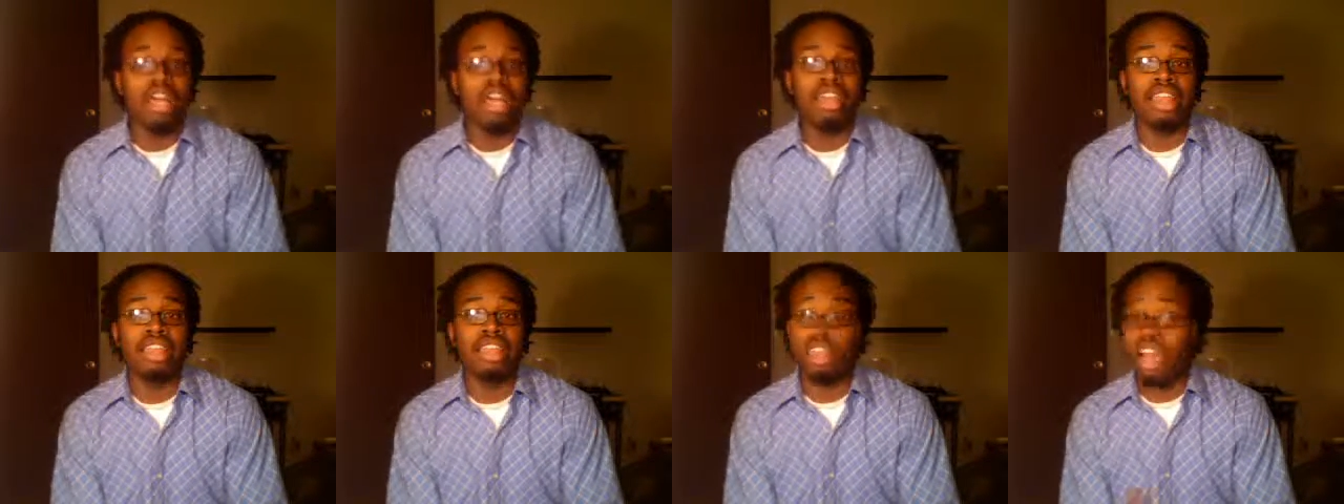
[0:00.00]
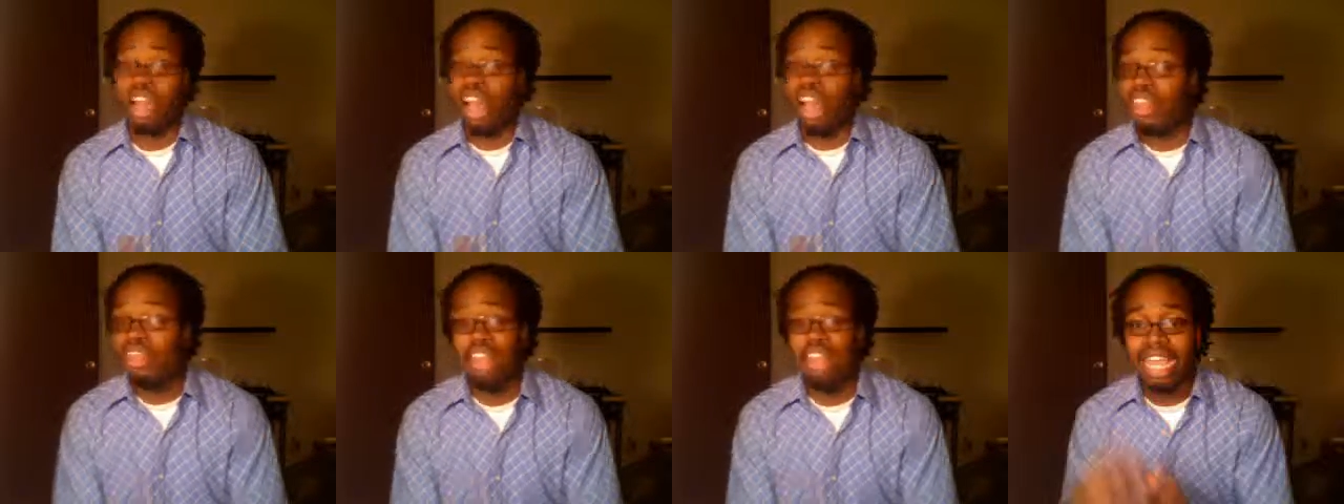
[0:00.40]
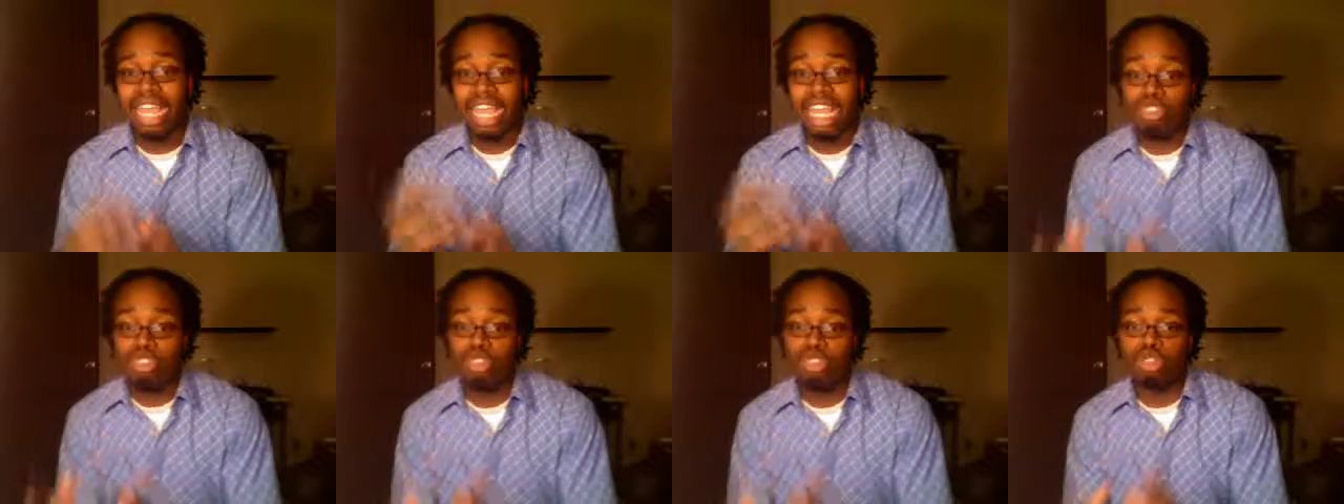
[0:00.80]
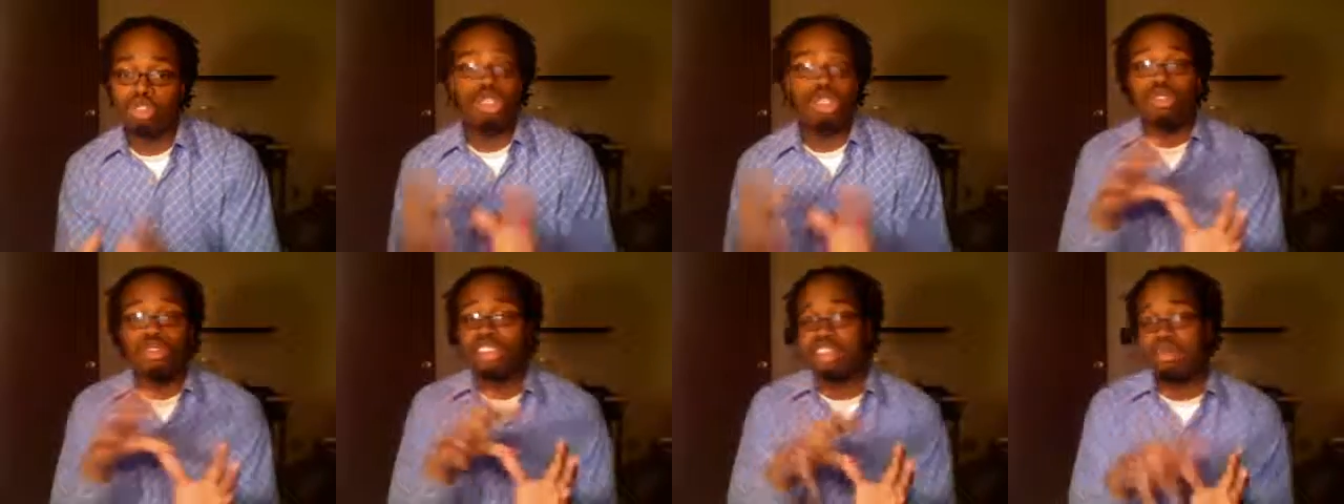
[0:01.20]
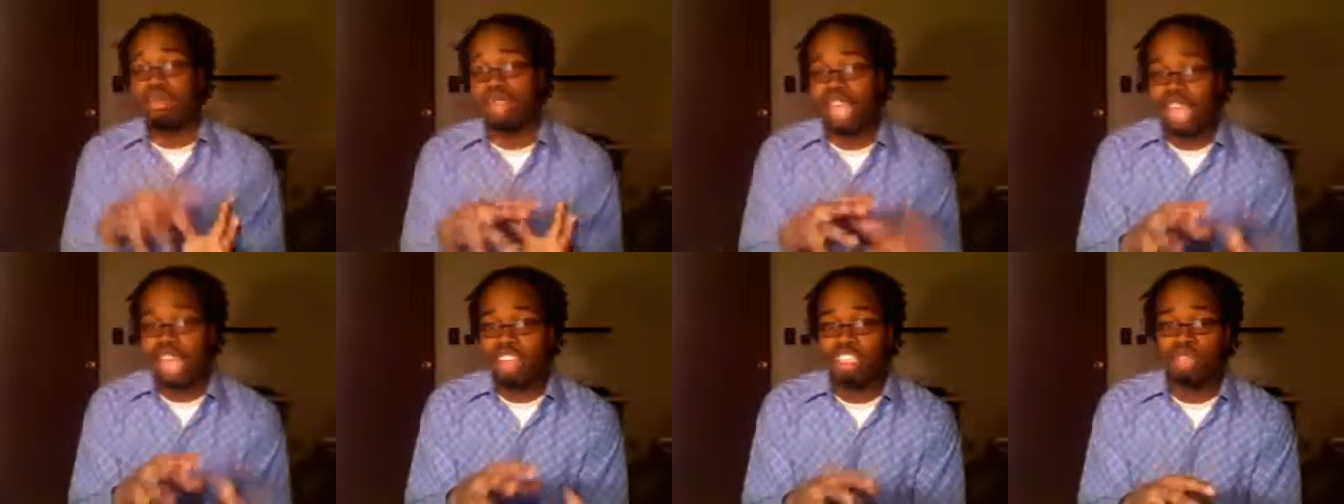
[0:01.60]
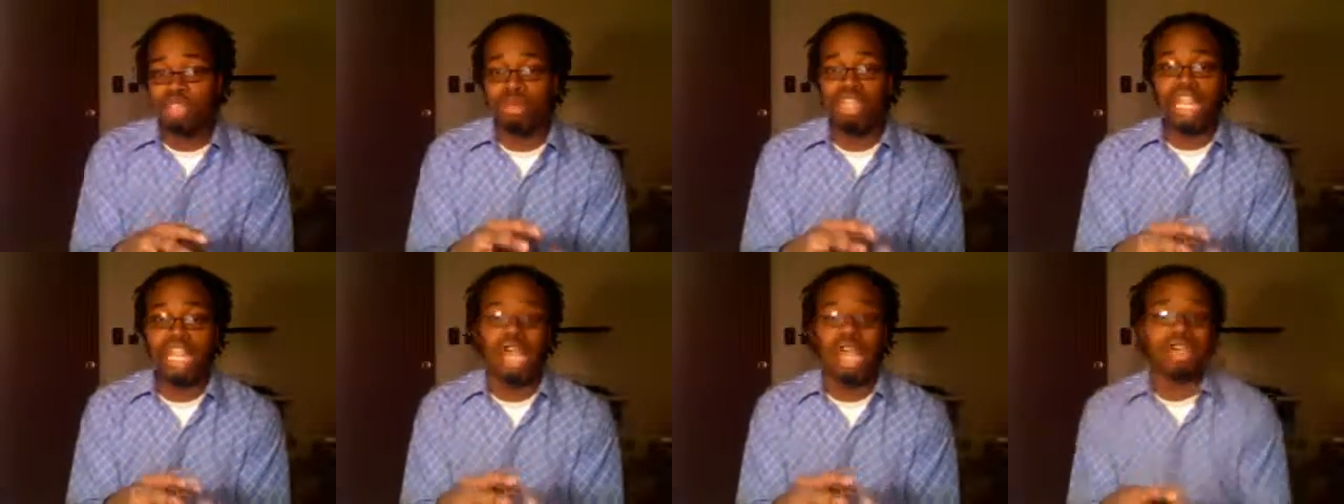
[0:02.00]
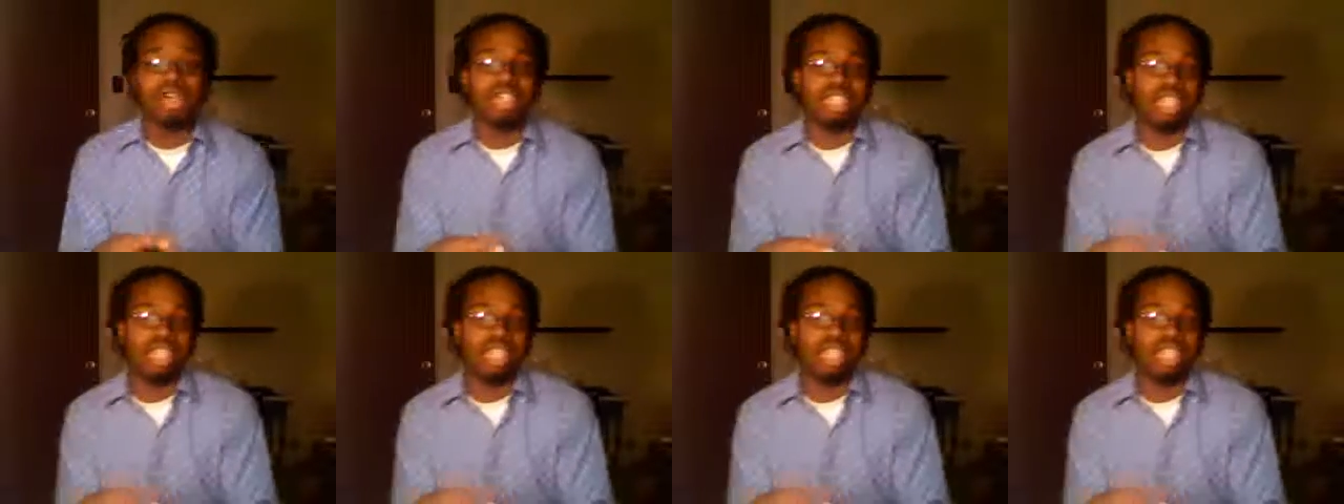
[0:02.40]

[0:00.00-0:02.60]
and the other angels who used to be angels but now are